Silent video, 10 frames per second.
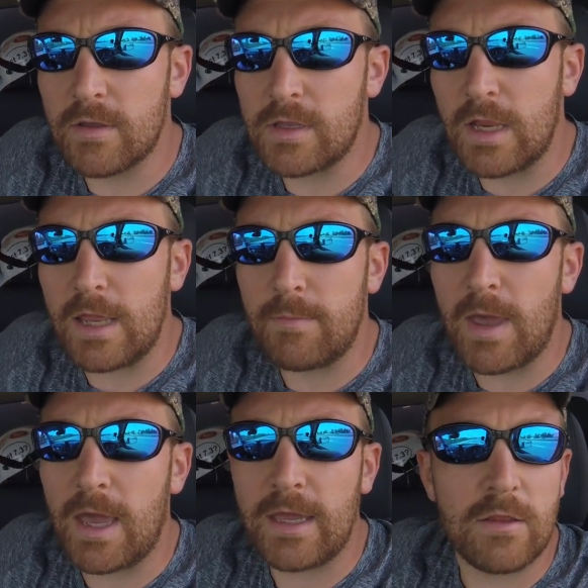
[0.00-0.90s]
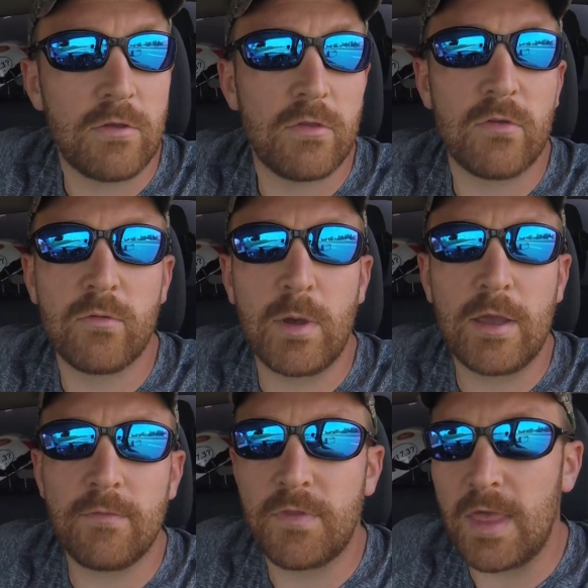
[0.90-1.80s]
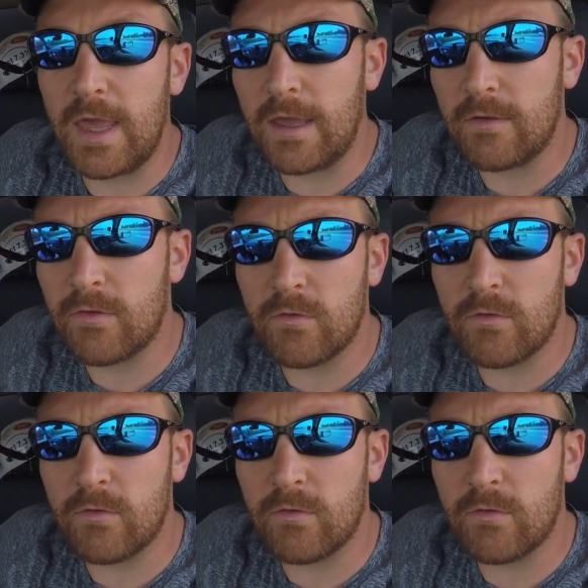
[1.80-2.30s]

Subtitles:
getting back into the swing of things.